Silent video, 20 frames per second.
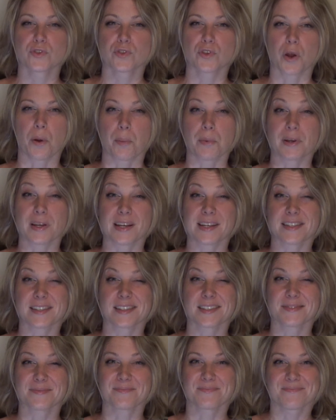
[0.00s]

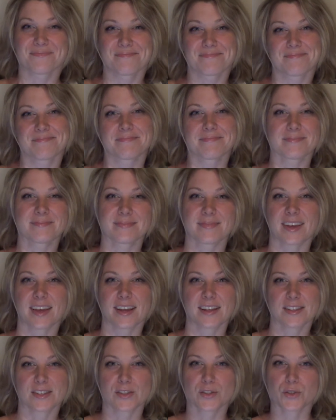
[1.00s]
traumatizing, I
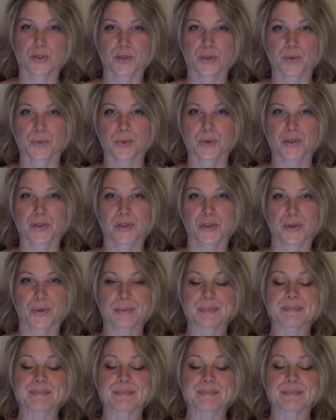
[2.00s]
guess is a good word too.